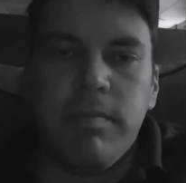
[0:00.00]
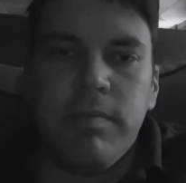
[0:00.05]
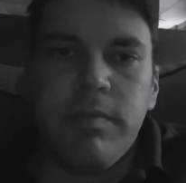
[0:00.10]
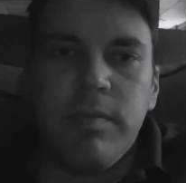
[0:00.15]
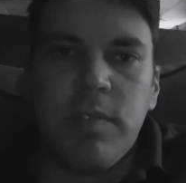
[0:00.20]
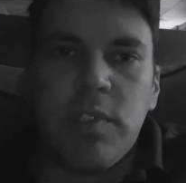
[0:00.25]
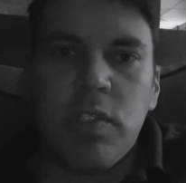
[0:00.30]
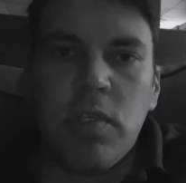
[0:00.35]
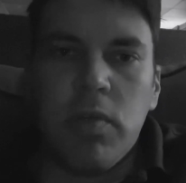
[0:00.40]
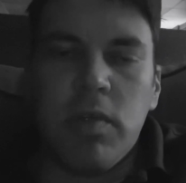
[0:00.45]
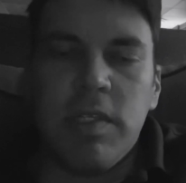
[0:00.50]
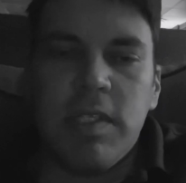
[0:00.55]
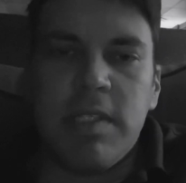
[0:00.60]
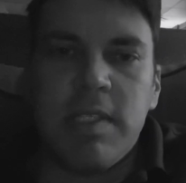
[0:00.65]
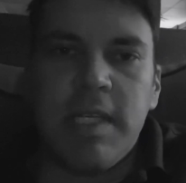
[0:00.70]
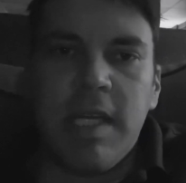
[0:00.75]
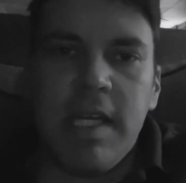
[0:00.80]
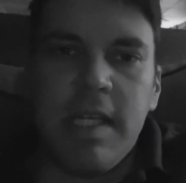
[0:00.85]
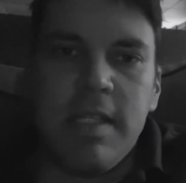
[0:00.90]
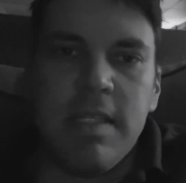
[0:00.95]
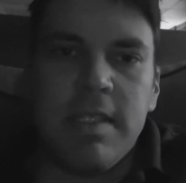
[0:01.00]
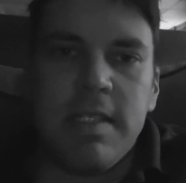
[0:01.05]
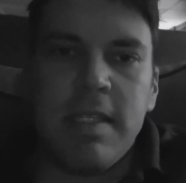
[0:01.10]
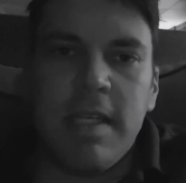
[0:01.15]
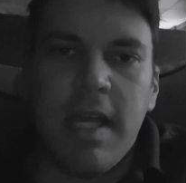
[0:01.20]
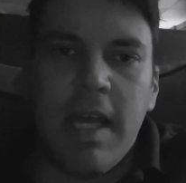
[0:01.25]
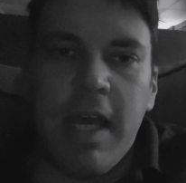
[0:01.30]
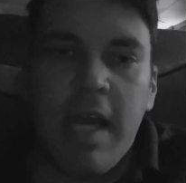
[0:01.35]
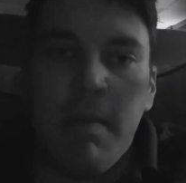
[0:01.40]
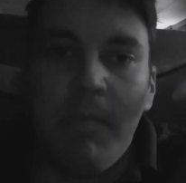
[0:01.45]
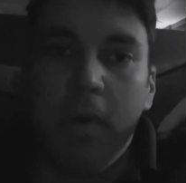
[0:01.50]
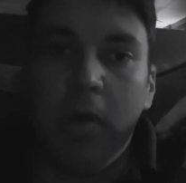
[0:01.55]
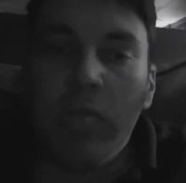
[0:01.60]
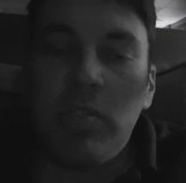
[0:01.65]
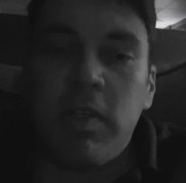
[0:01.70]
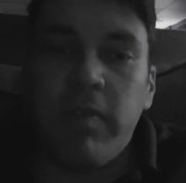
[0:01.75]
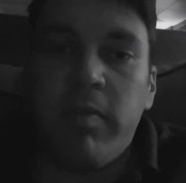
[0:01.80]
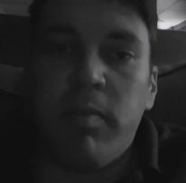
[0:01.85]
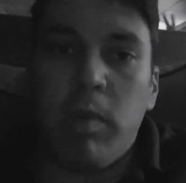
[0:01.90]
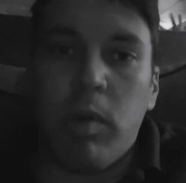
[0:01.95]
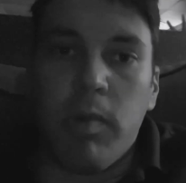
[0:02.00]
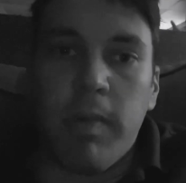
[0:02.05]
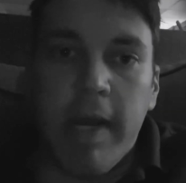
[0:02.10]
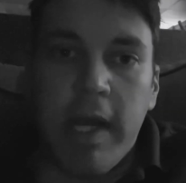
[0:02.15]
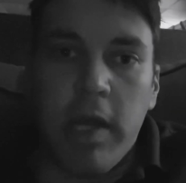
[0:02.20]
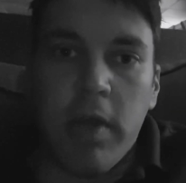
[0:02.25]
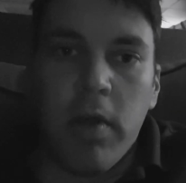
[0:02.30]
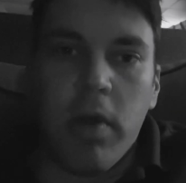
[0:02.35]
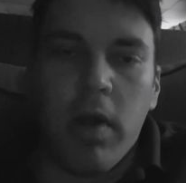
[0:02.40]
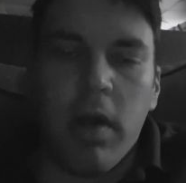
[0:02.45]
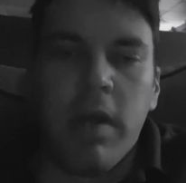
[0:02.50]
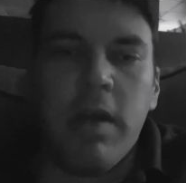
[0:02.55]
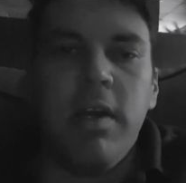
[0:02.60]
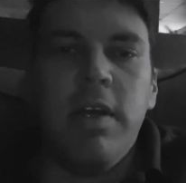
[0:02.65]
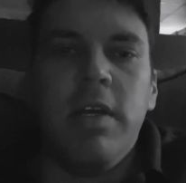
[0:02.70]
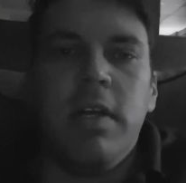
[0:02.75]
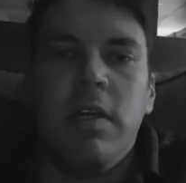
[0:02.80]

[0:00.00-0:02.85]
So to sit and say, and most of them are rated R.